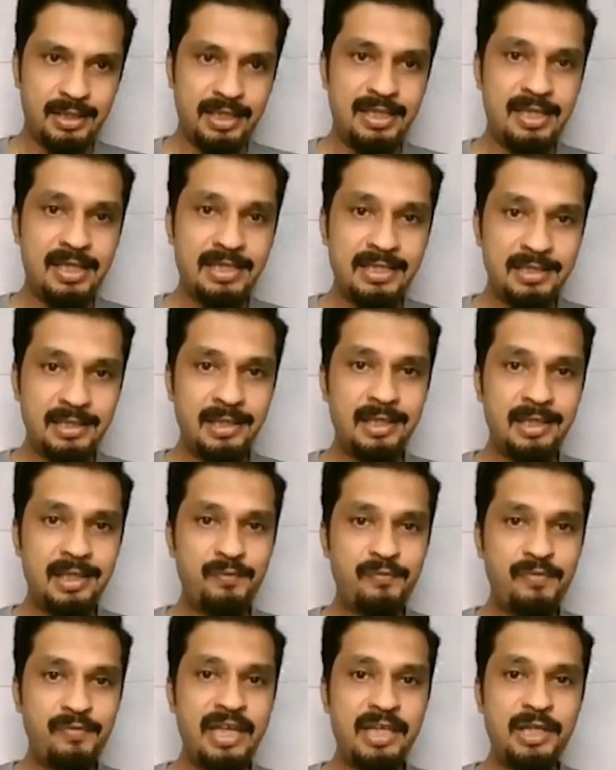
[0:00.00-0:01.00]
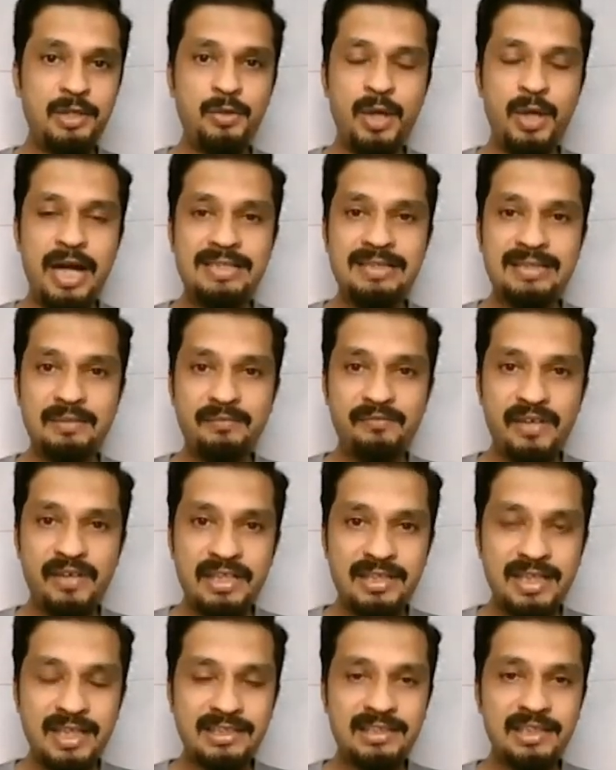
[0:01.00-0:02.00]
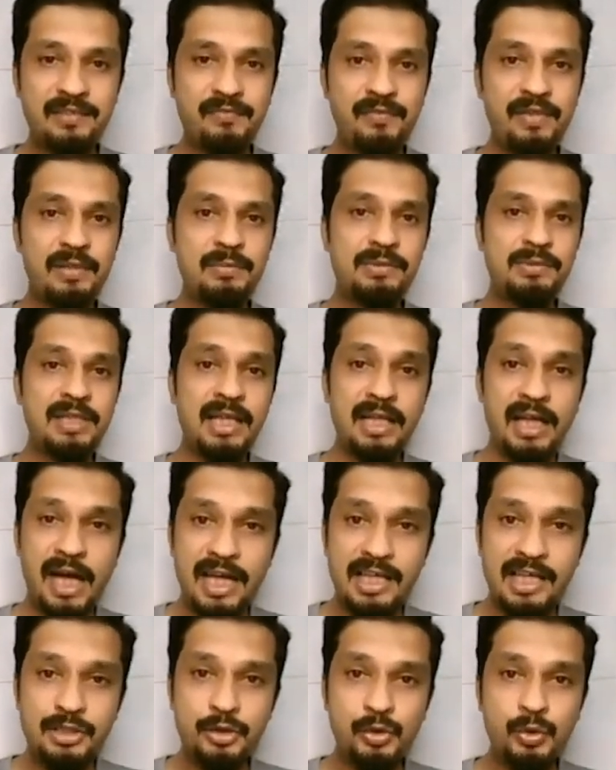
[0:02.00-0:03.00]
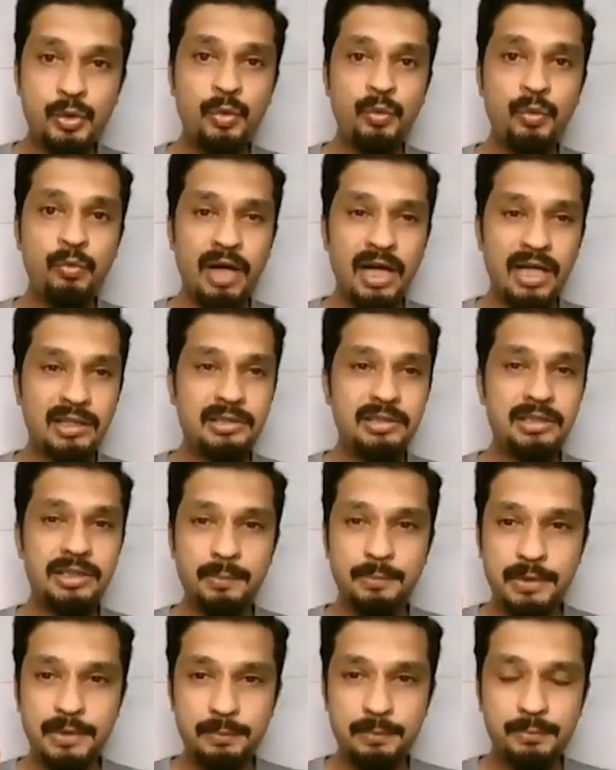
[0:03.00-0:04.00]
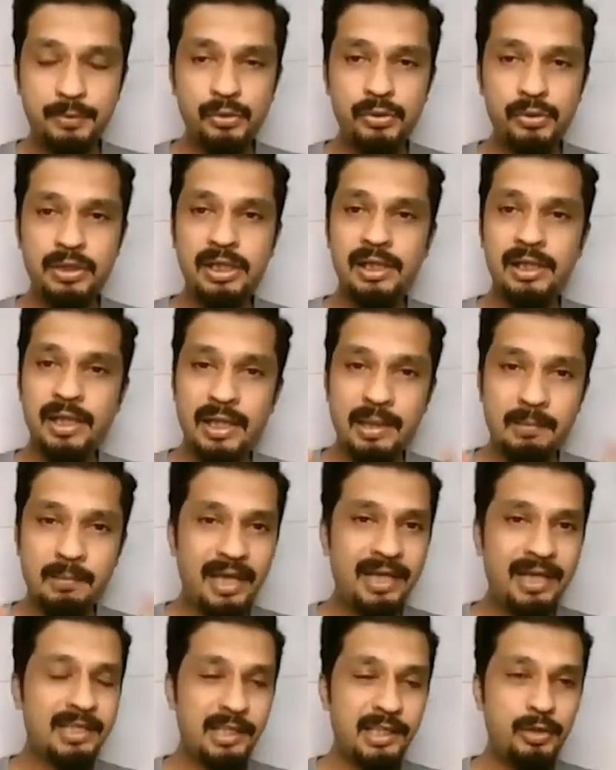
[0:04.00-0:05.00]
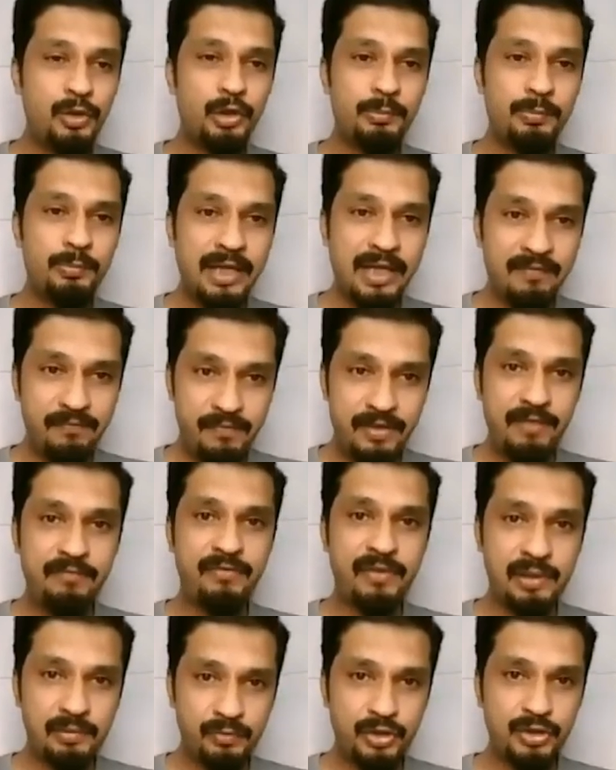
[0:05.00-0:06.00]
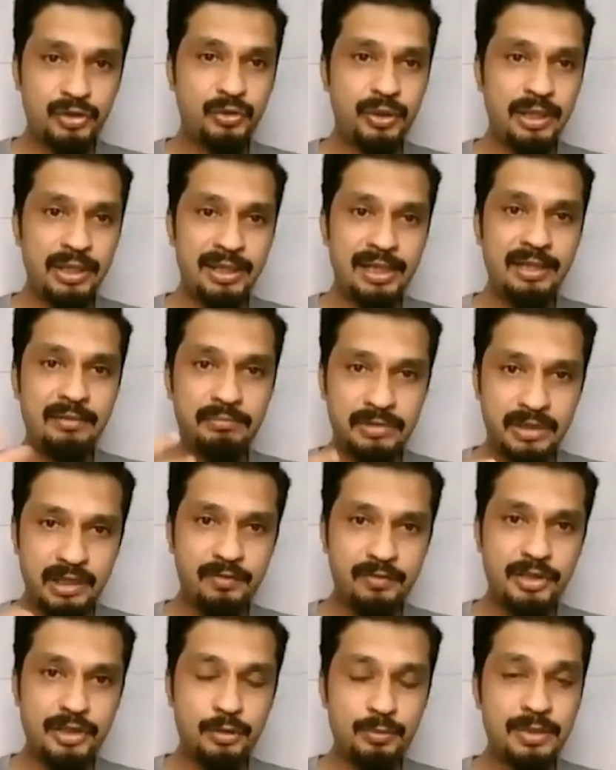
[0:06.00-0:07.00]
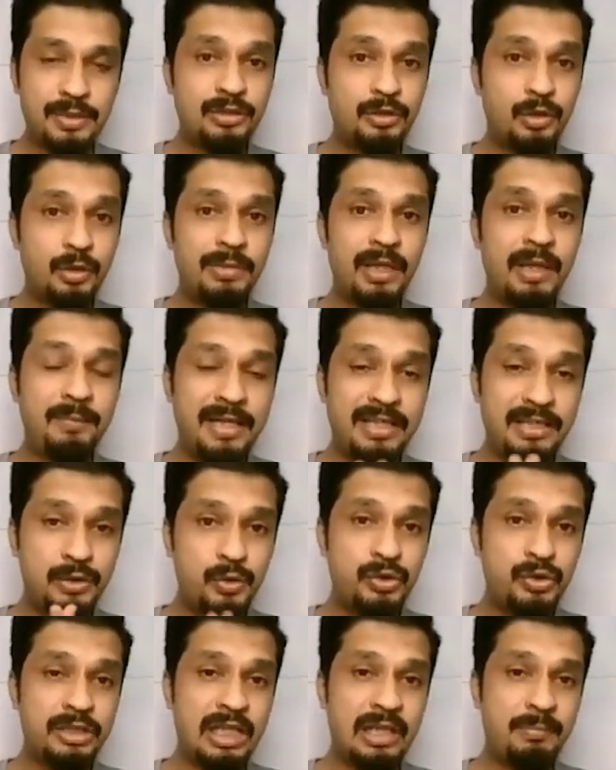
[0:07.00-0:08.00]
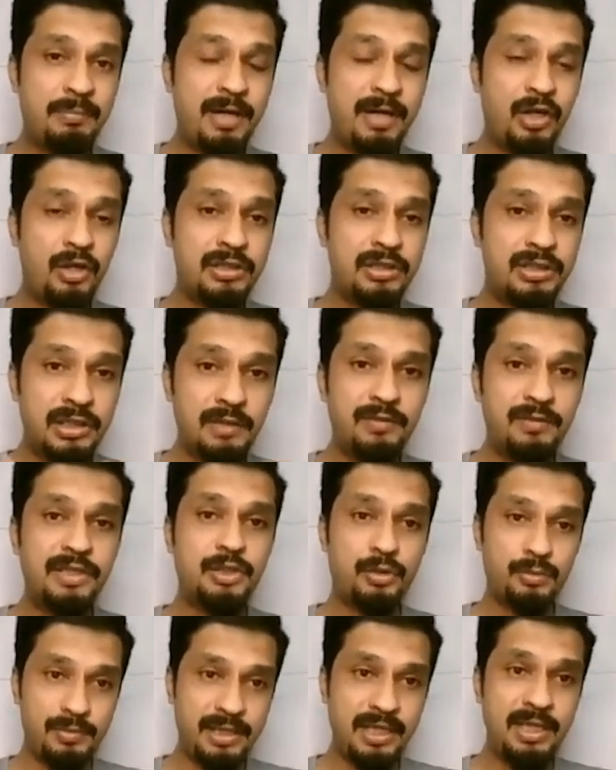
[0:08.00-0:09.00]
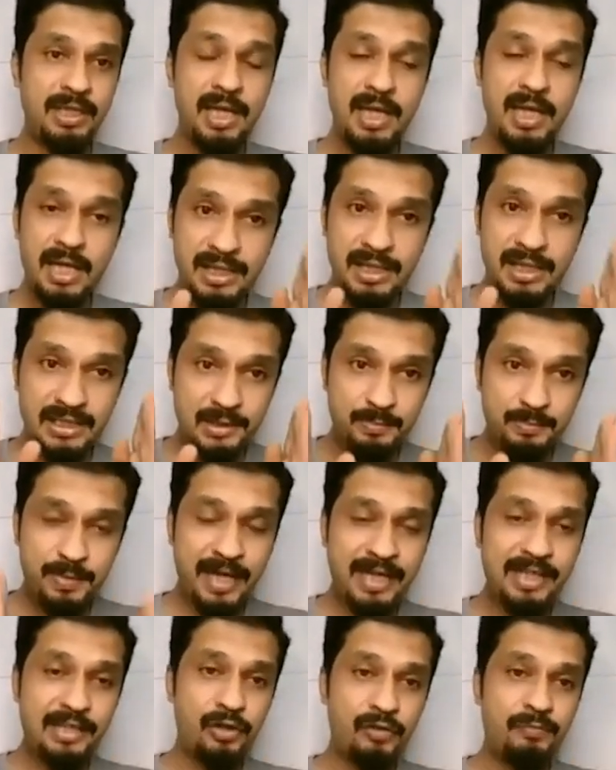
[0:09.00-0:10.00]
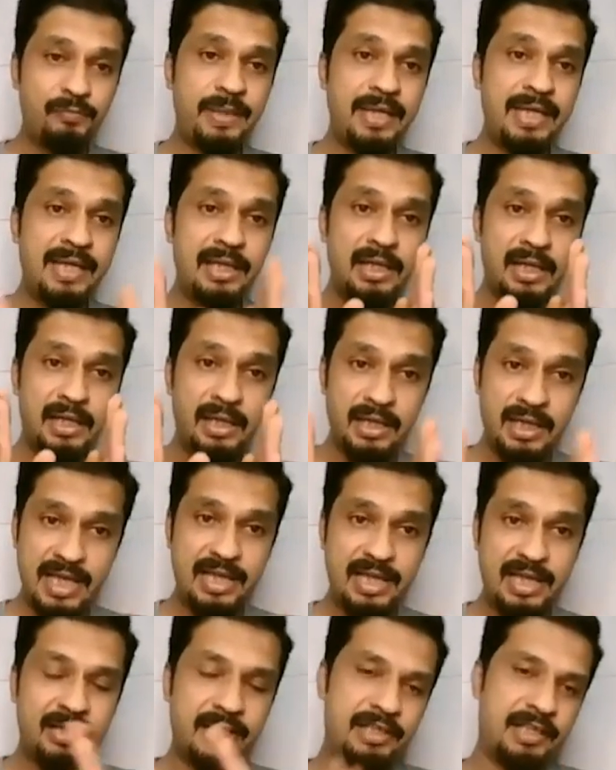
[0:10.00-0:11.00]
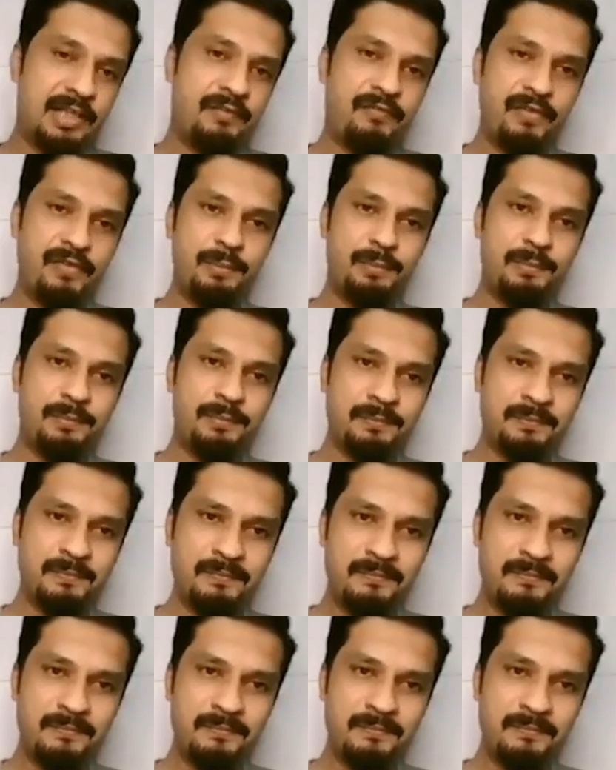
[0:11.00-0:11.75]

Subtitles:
in a year where you had some fantastic films like Arzu, Waqt, Jab Jab Phool Khile, Himalay Ki God Mein. Every film was doing like silver jubilees. Gumnam had two cinema hall silver jubilee despite of being an A-rated film.